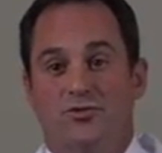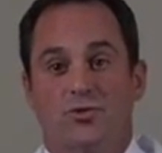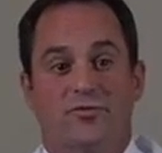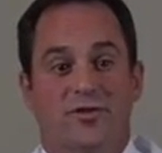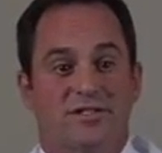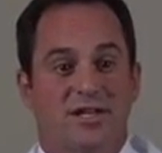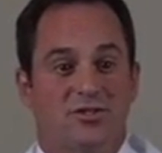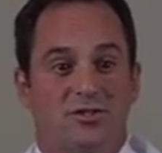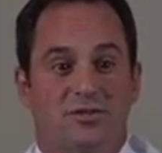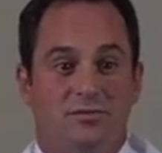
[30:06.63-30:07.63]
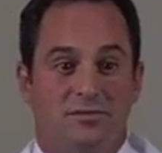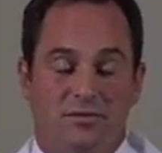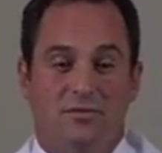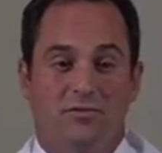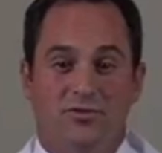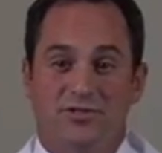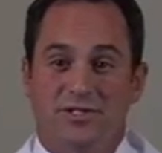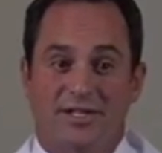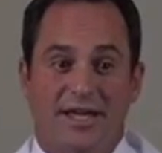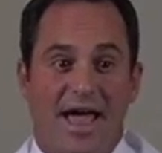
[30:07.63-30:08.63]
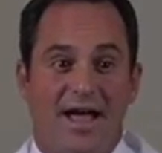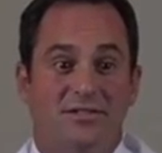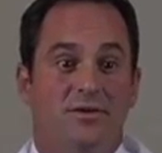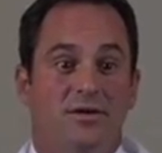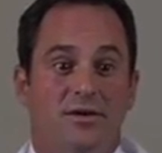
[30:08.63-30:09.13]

screw fixation versus a cast,